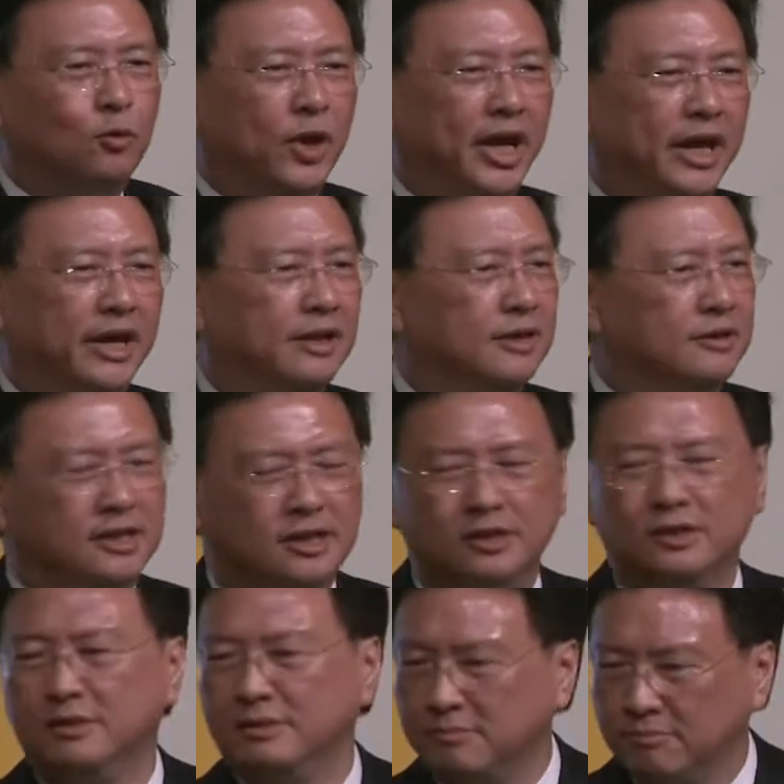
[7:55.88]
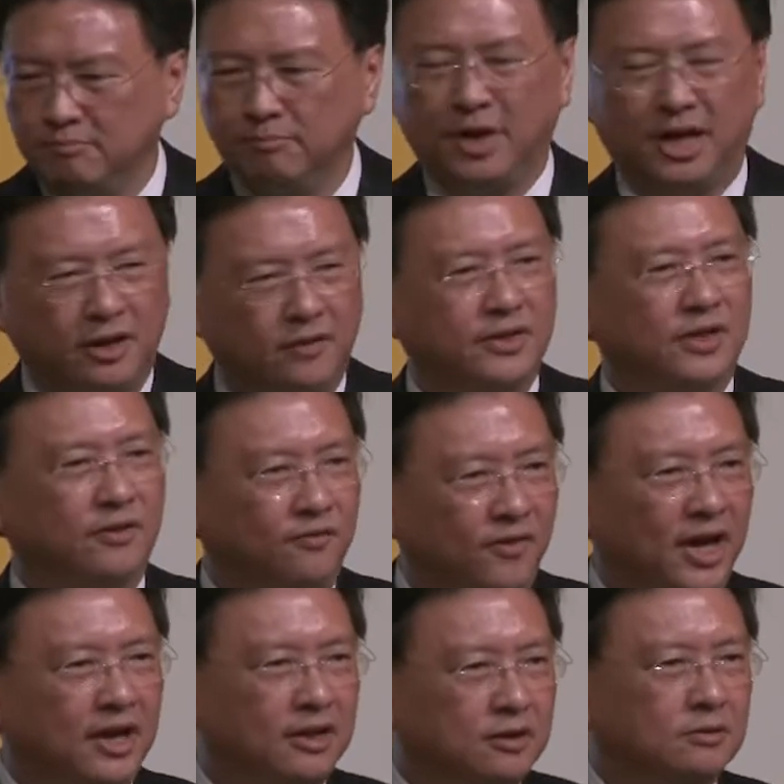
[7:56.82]
way, you know, part of the
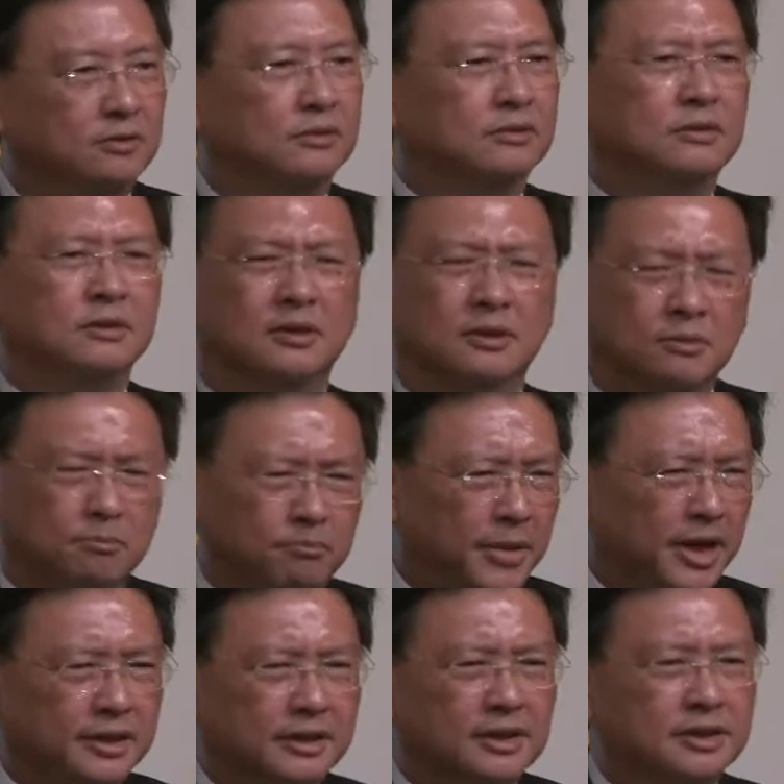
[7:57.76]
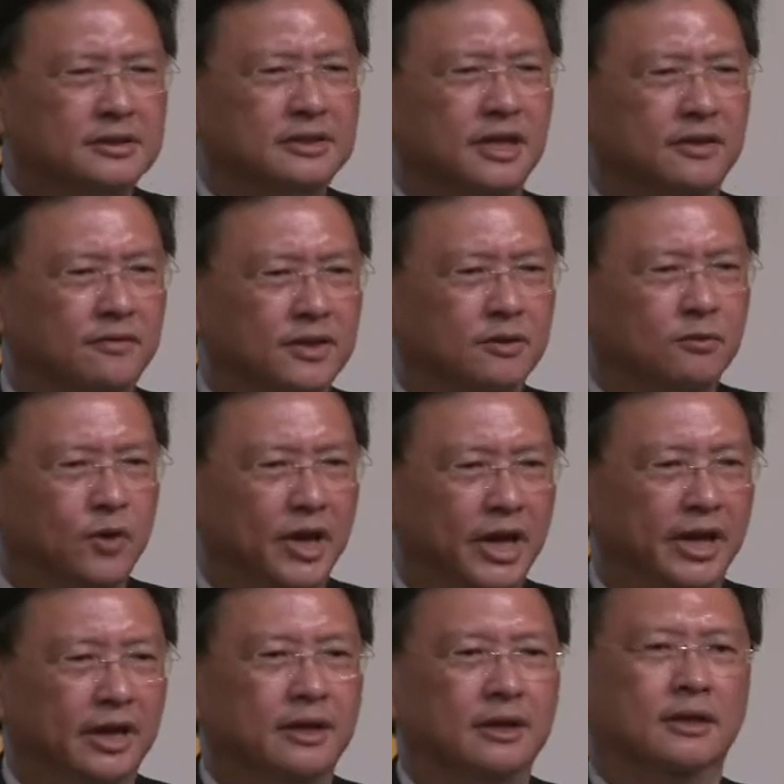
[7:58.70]
value, better, safer
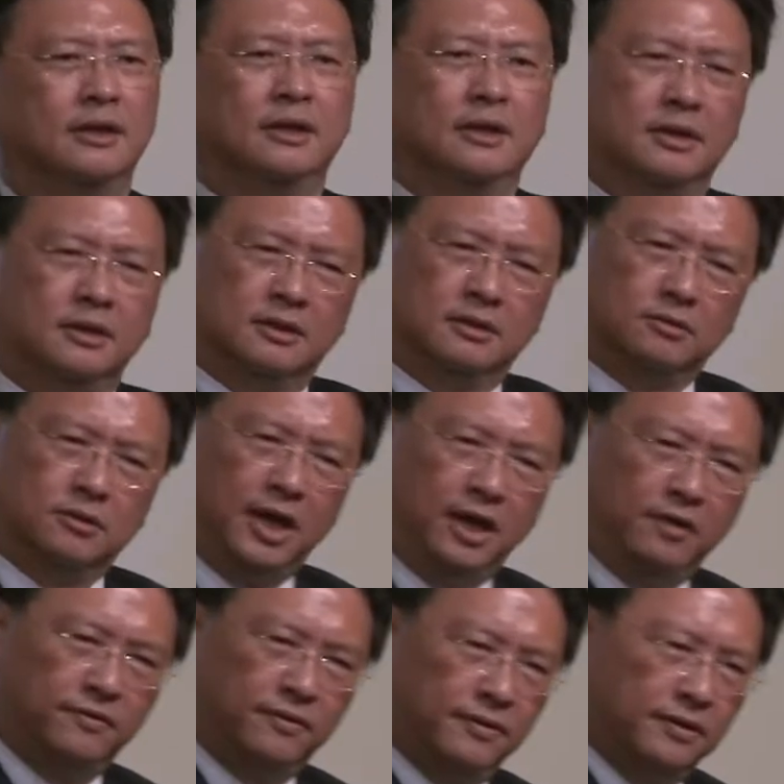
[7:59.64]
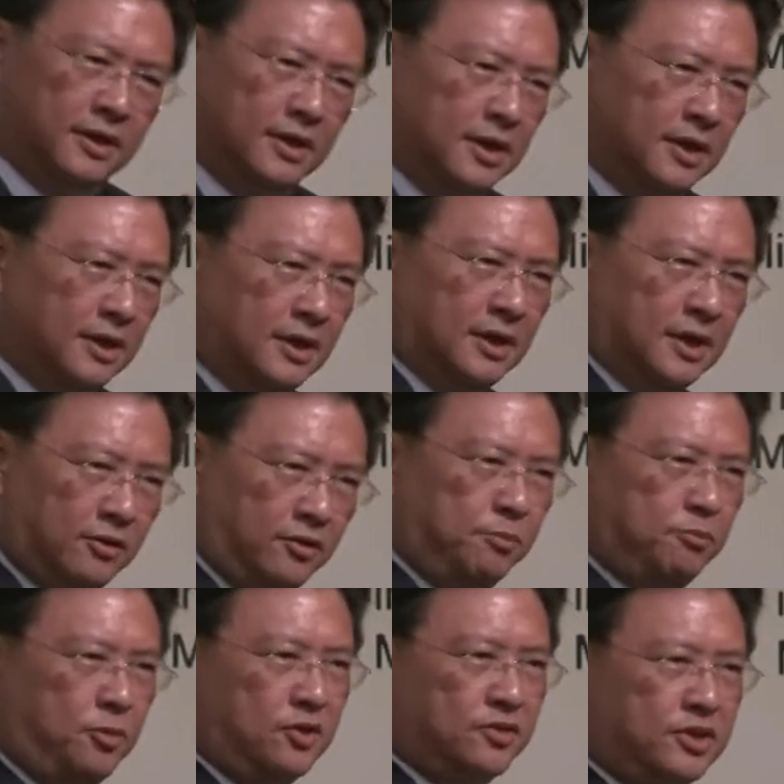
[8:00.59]
way to have a
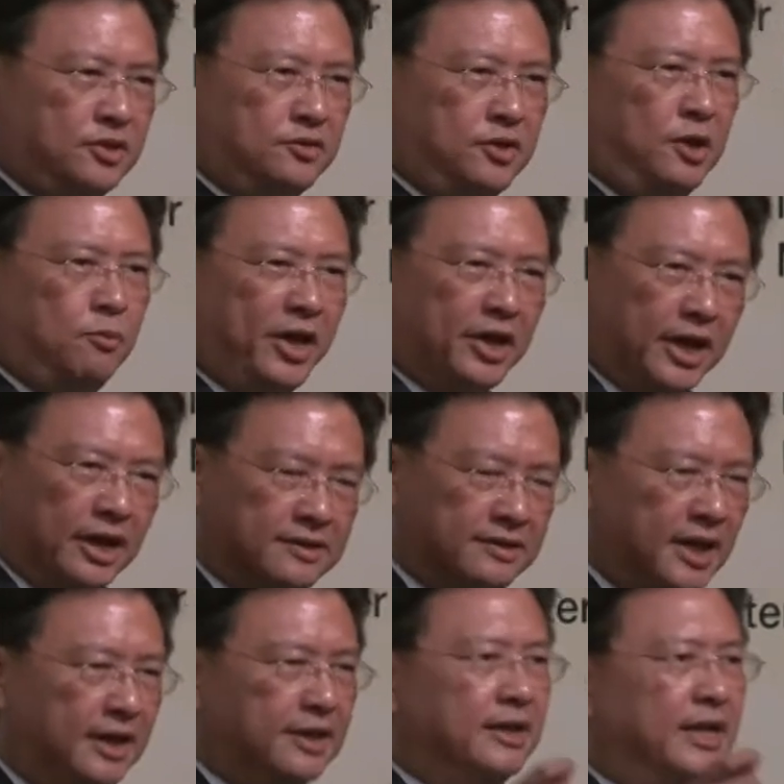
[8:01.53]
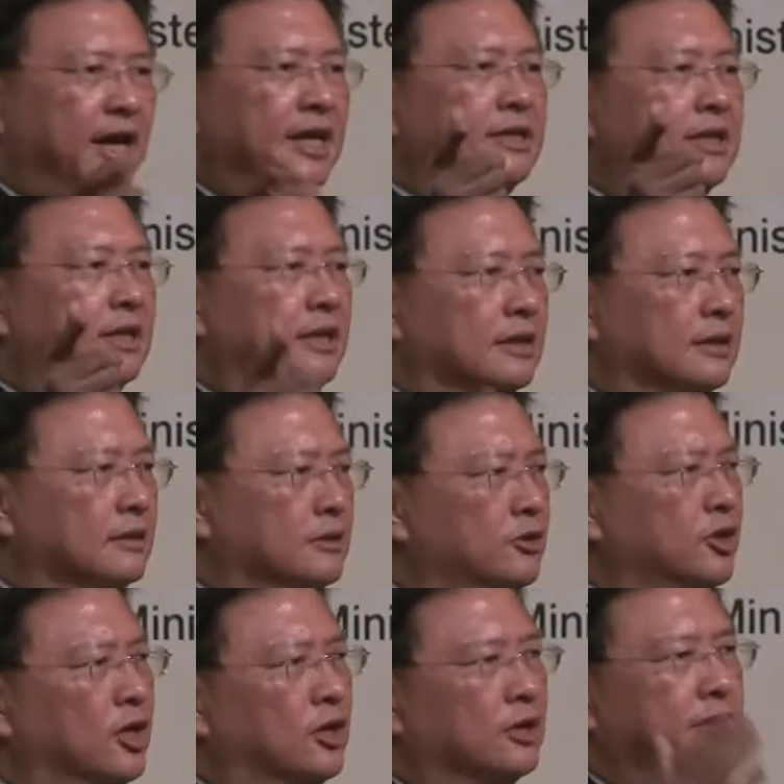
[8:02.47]
repository where you can send data
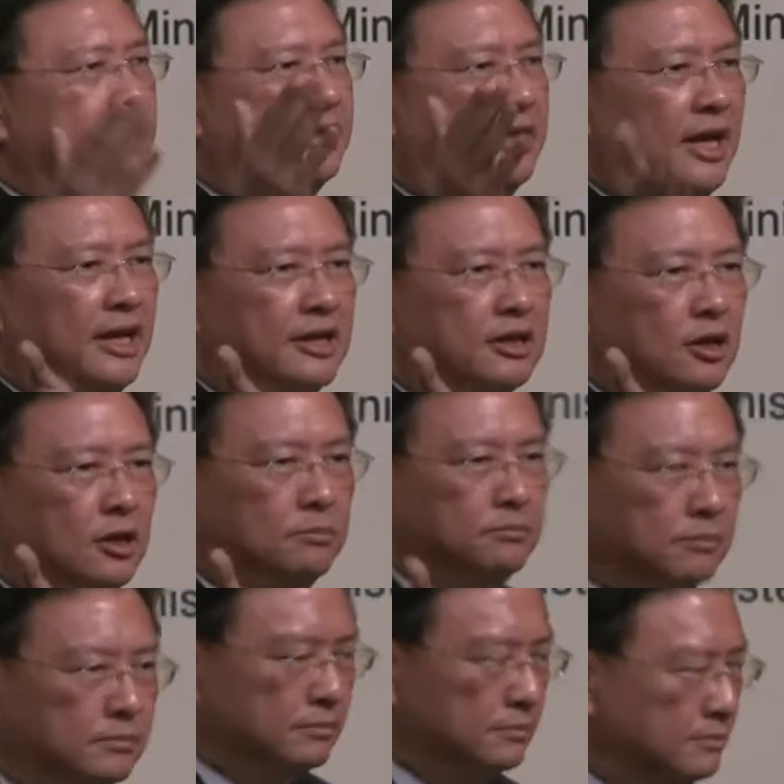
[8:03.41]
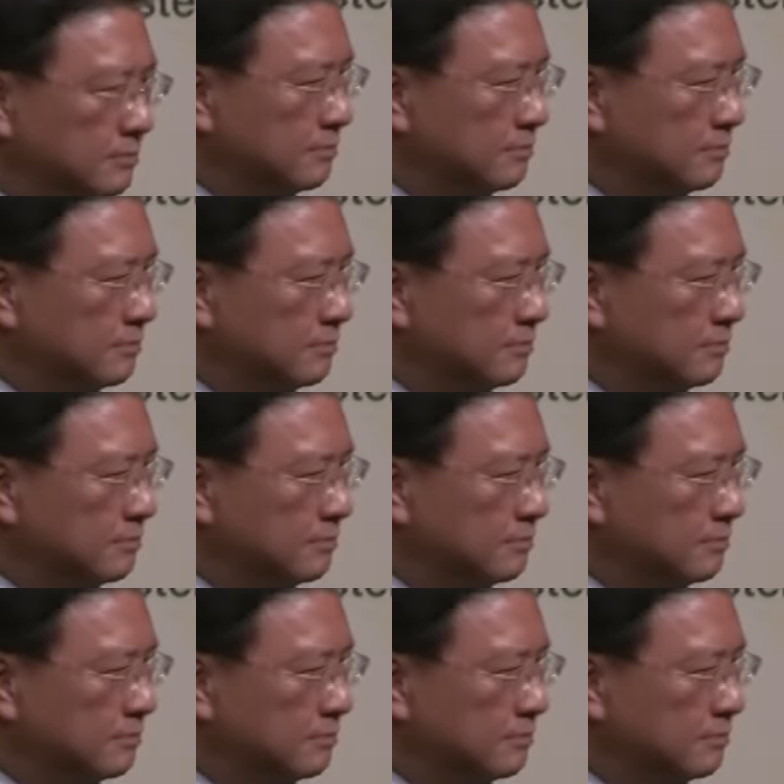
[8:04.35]
to your telecom